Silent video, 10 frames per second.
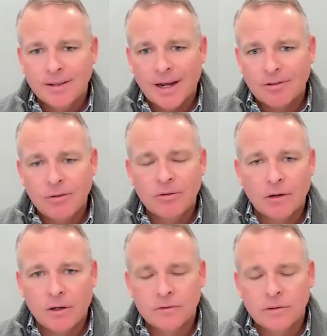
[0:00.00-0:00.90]
That's who
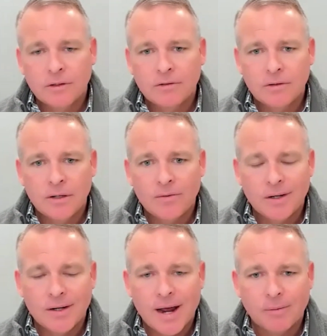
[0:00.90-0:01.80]
sells at the city of
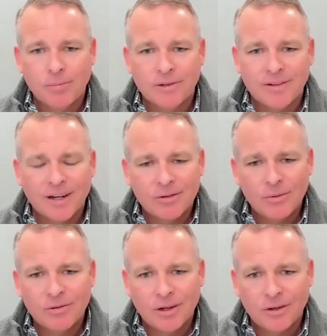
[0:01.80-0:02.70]
Indianapolis. That's who
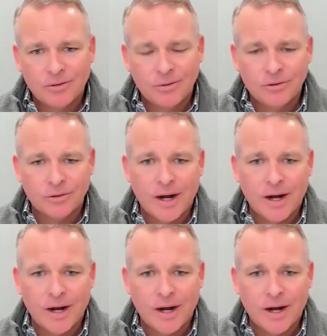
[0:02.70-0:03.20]
sells Hoosier